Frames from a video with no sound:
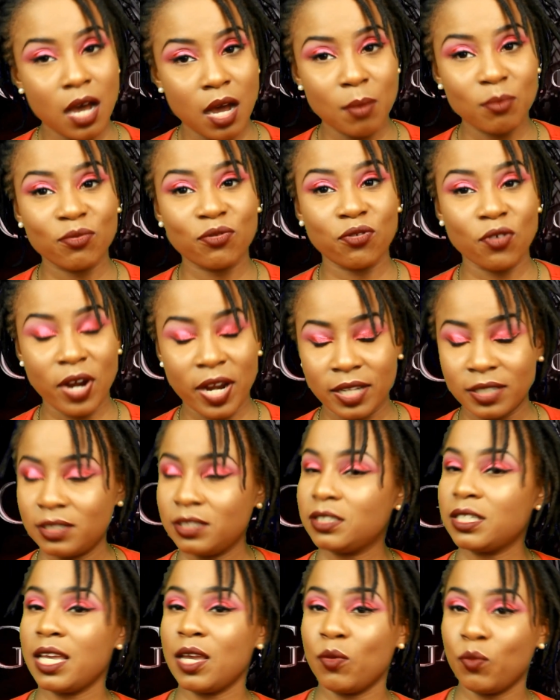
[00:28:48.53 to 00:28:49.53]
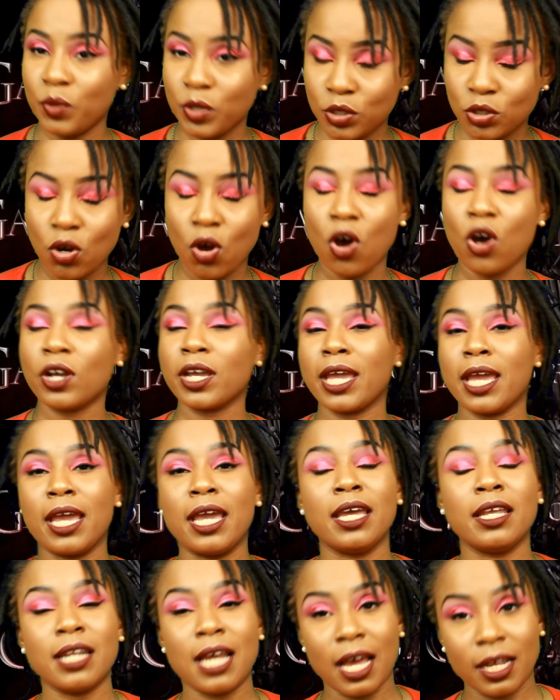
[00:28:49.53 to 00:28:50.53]
um friends and we talk
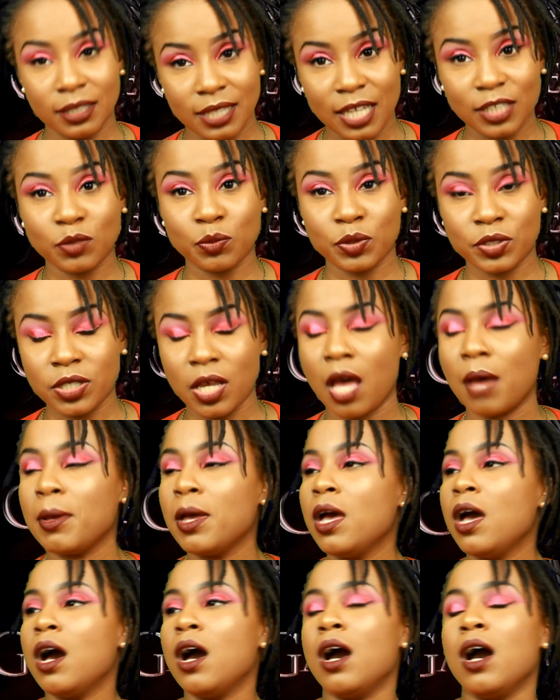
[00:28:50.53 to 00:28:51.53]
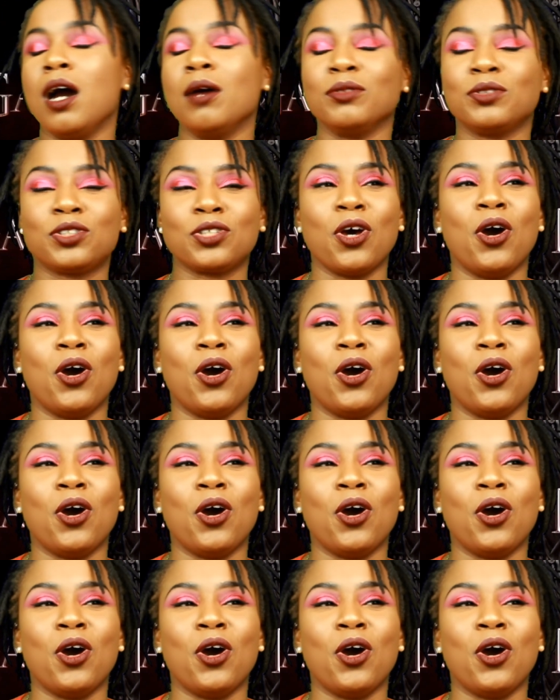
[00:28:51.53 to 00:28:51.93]
and I, that's what's up um